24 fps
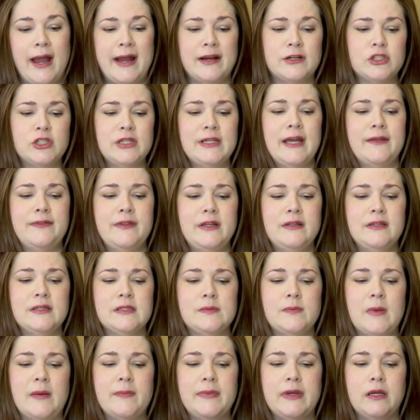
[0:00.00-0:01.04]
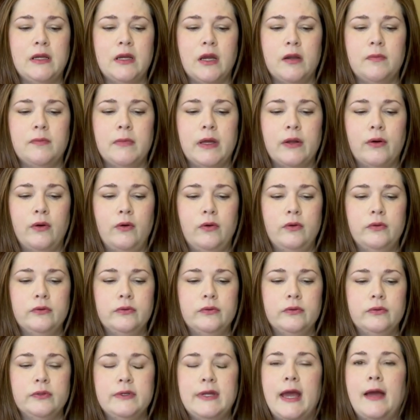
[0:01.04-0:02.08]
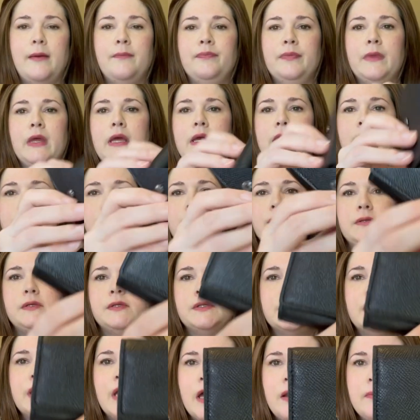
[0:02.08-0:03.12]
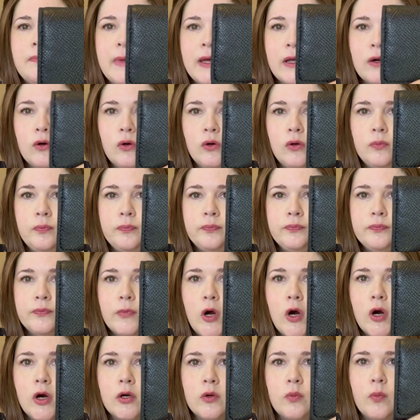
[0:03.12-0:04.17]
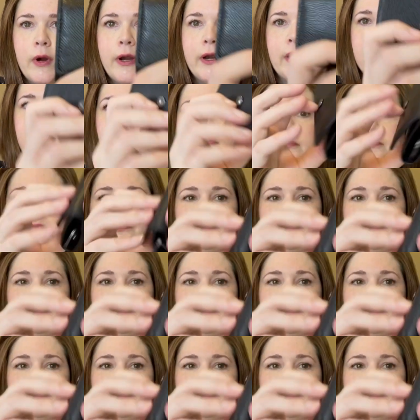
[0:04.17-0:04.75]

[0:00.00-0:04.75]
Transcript: Actually, I think this might be gunmetal. Yeah, this is gunmetal hardware.